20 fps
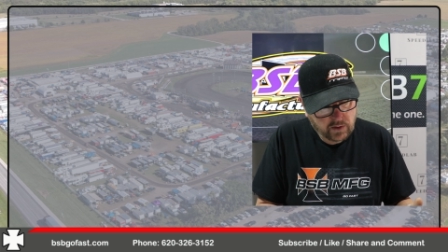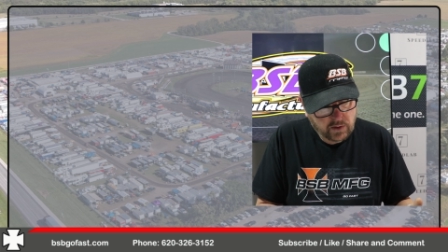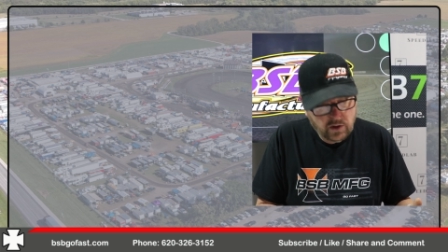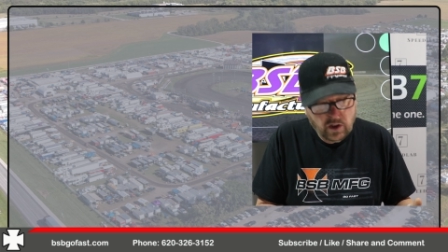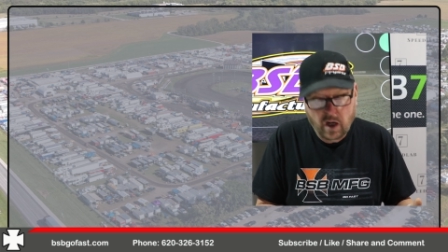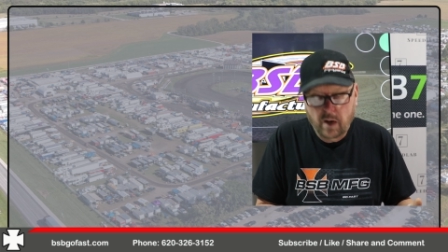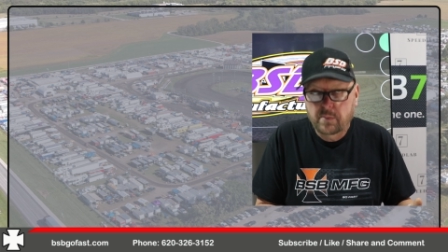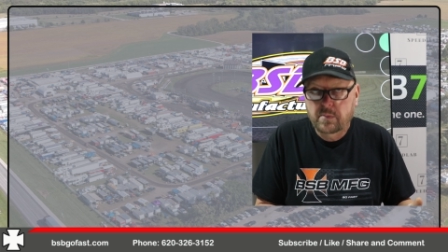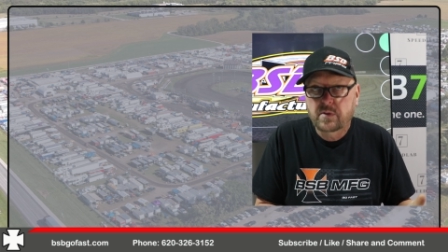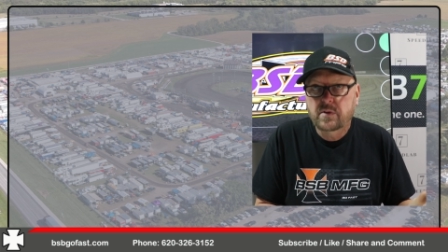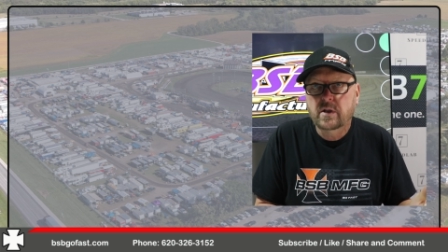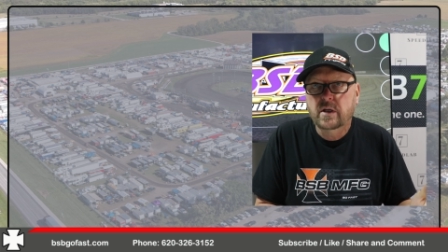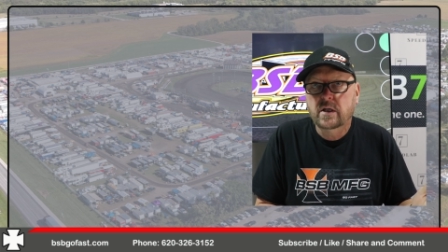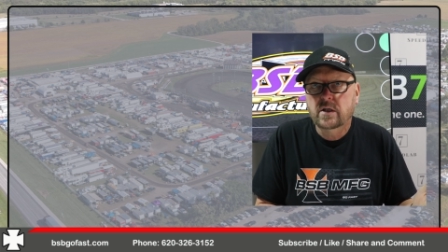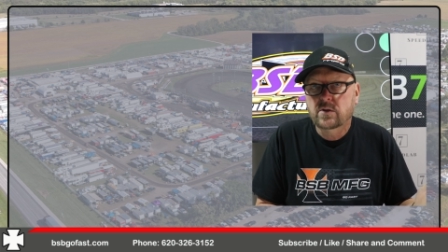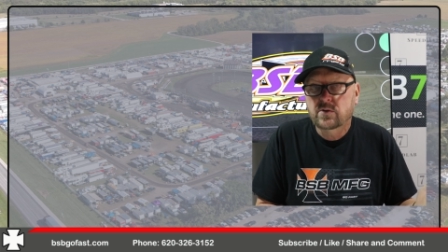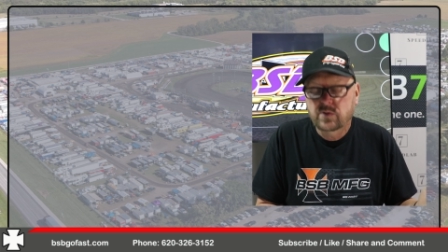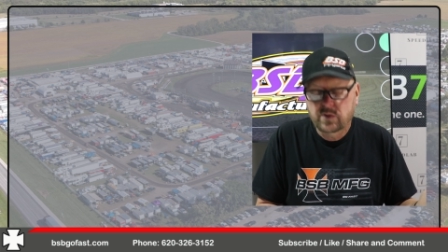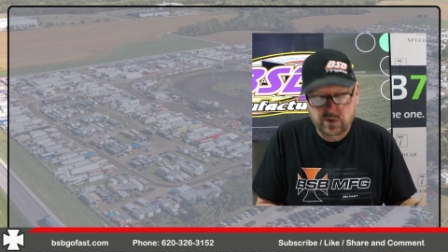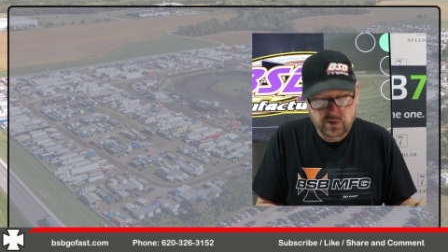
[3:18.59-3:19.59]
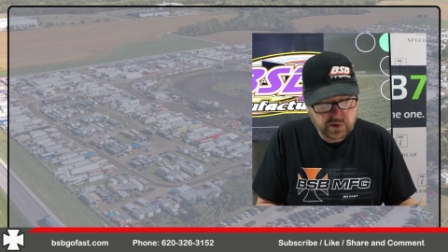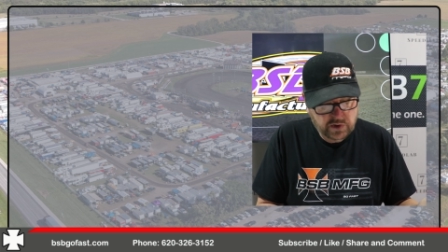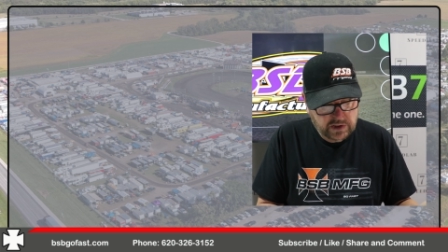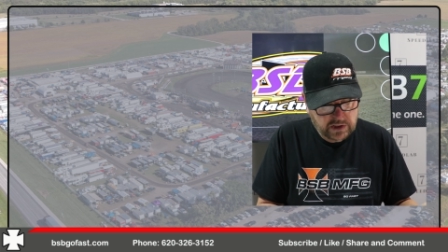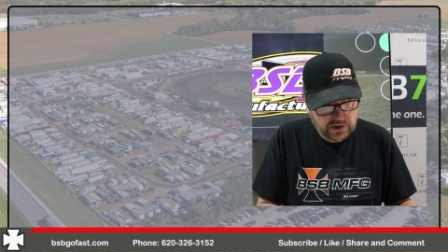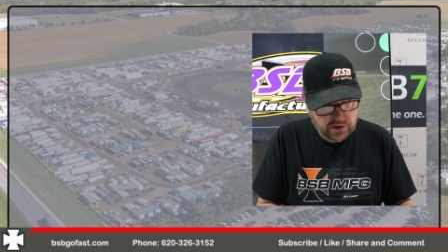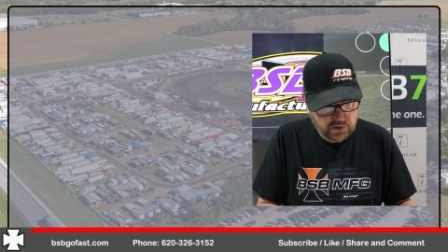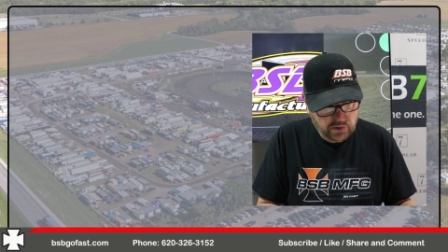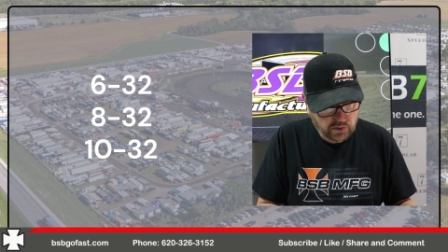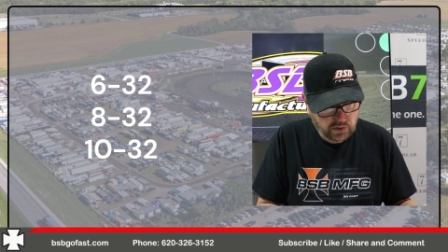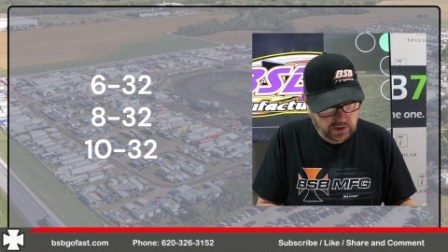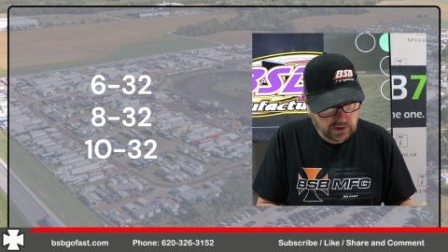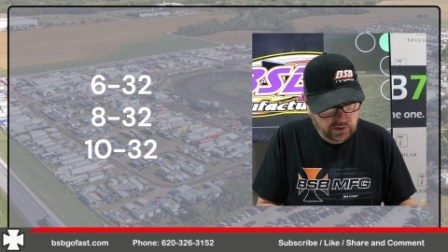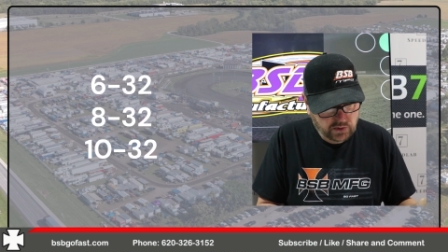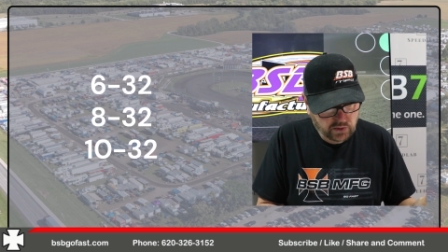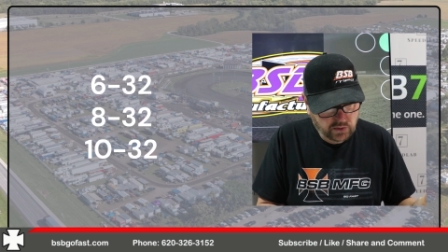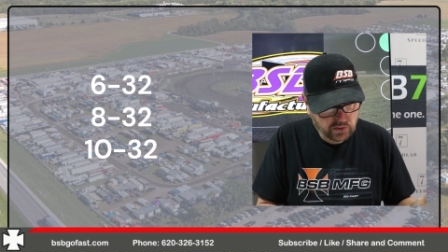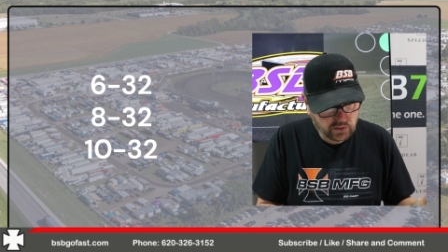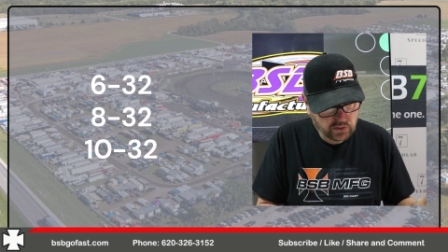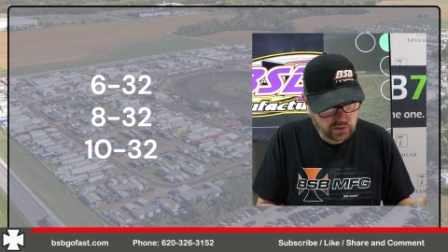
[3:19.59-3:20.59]
common things a
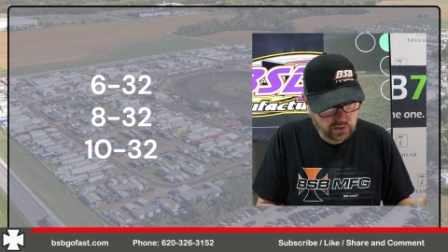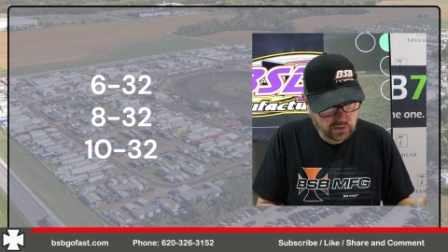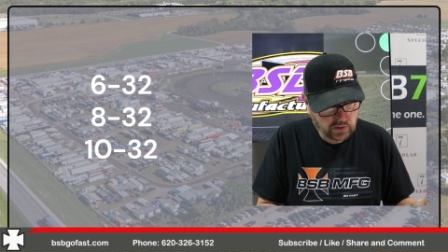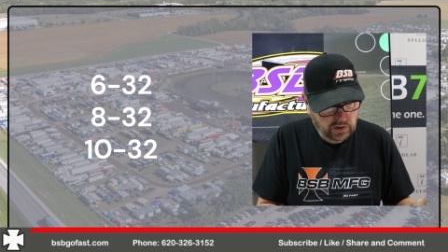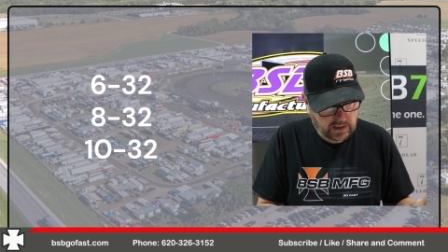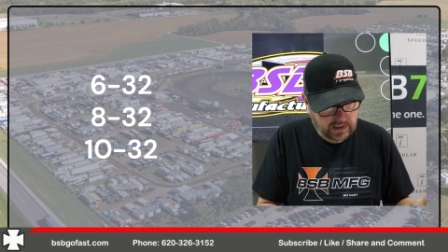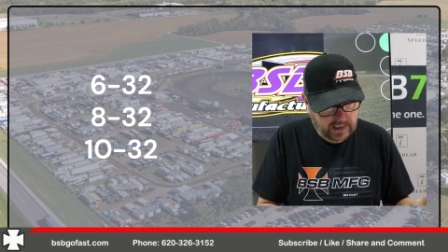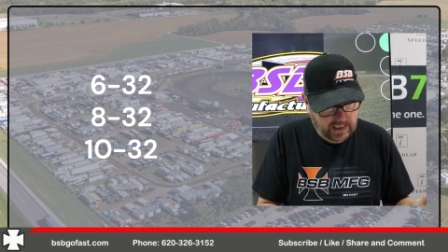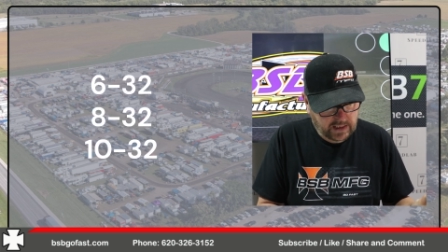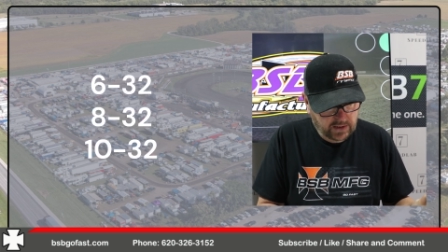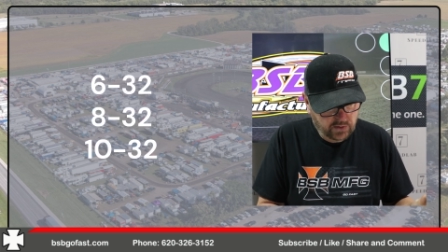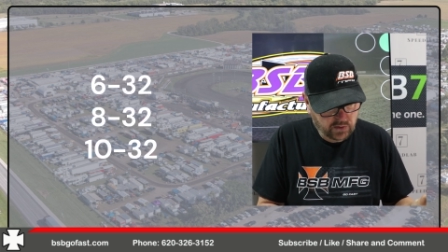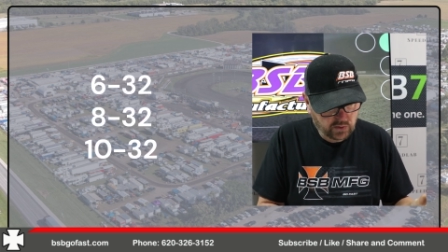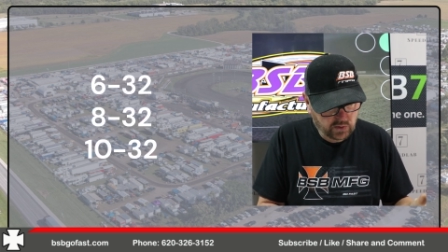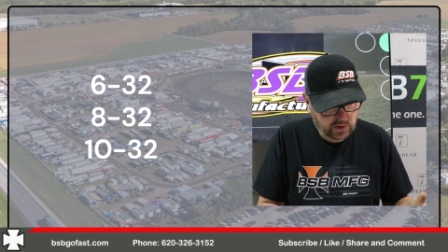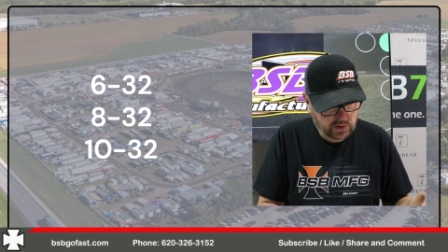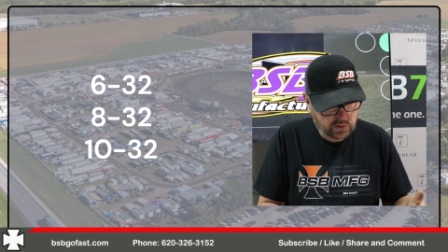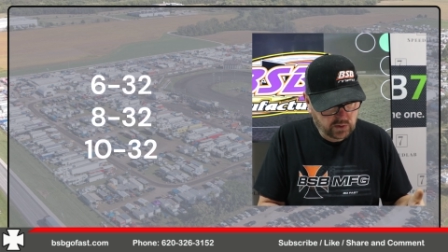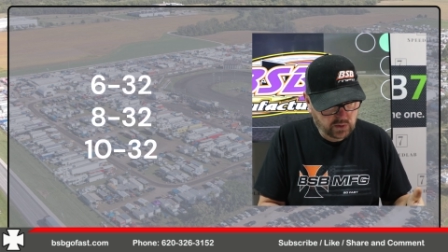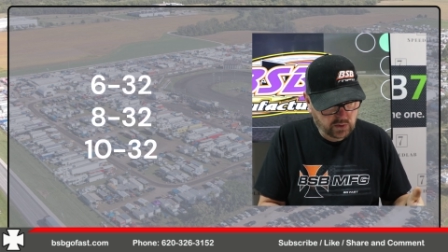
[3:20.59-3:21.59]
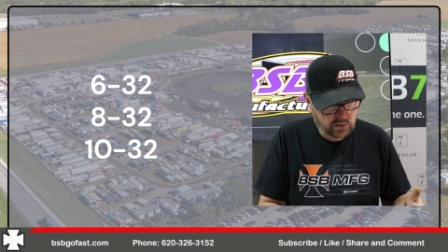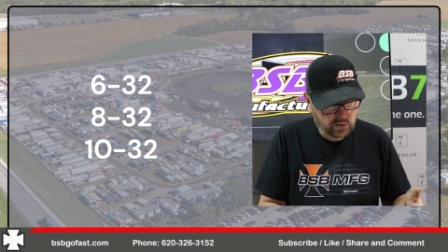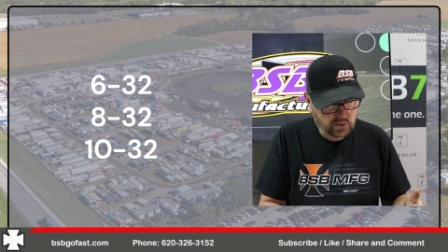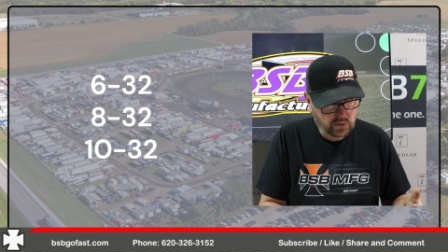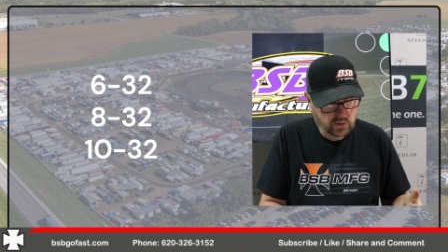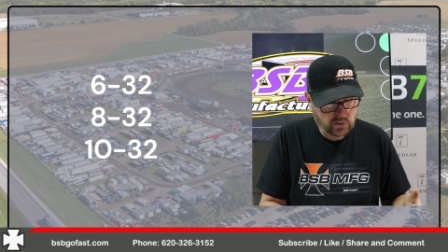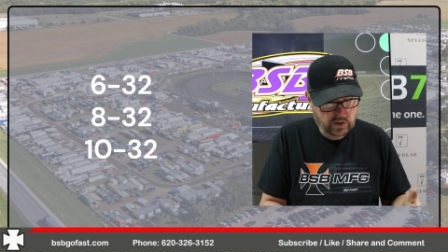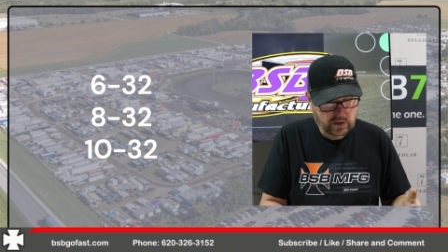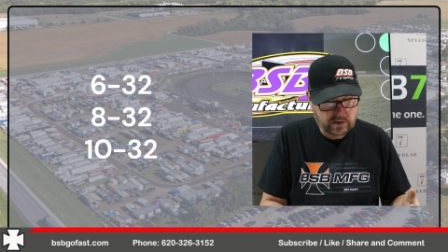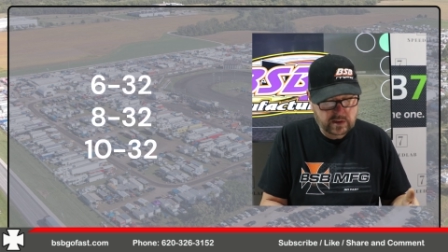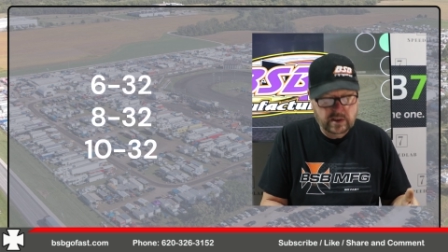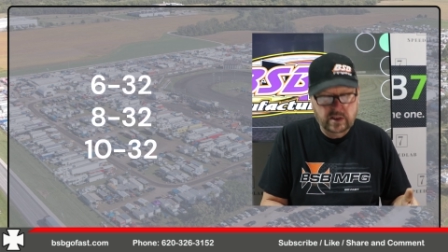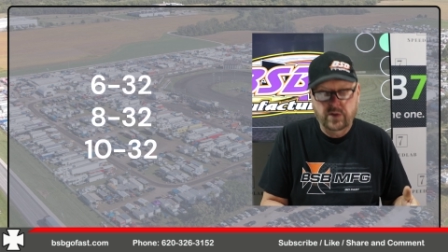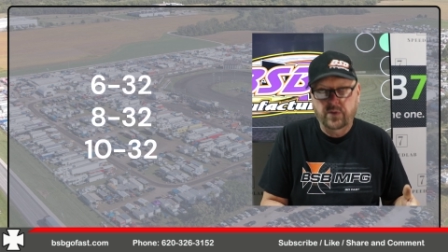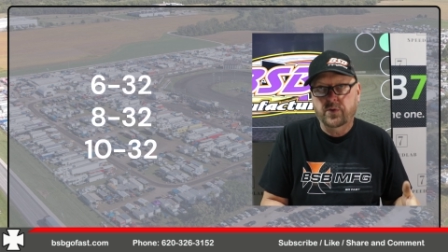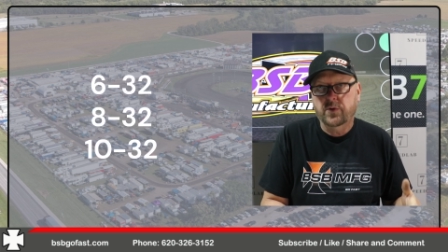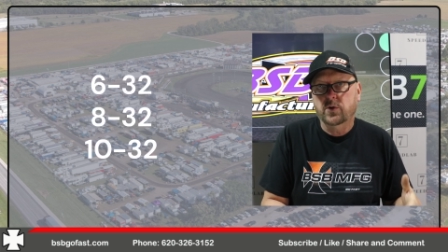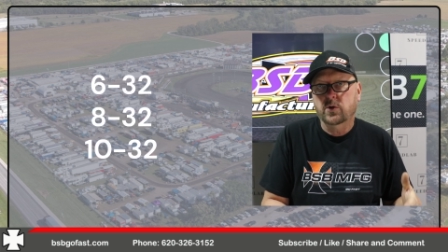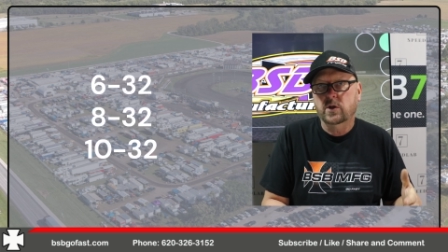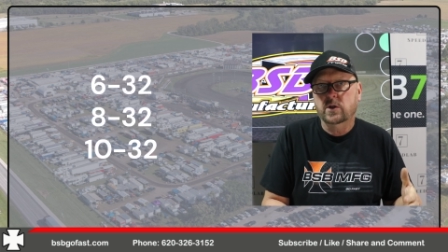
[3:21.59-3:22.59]
632, an 832, a
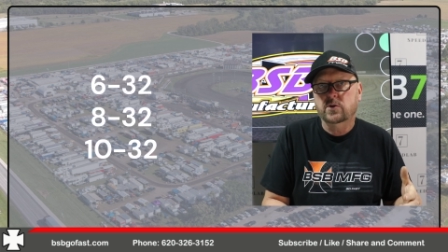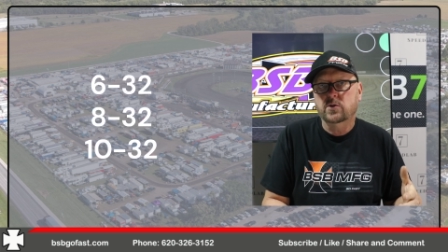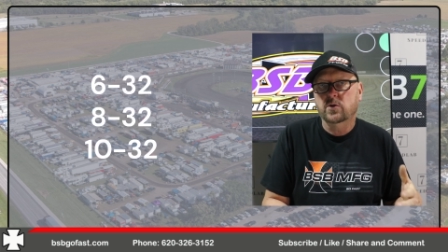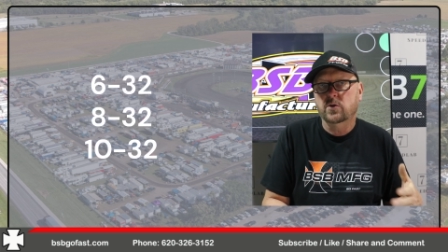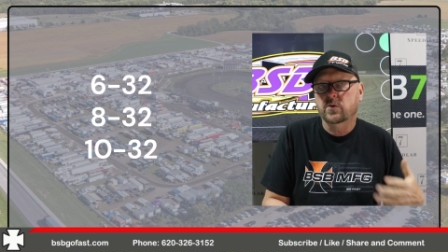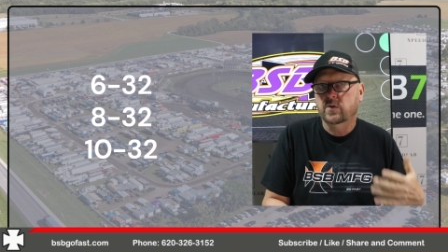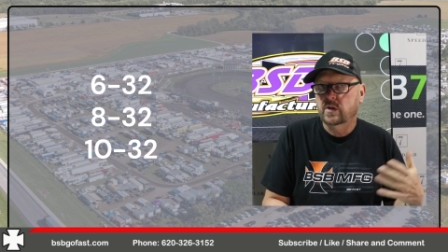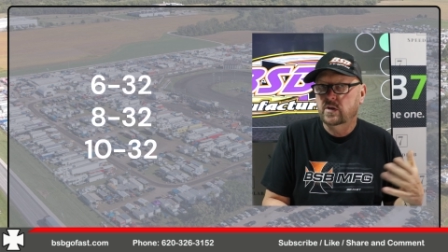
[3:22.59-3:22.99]
1032.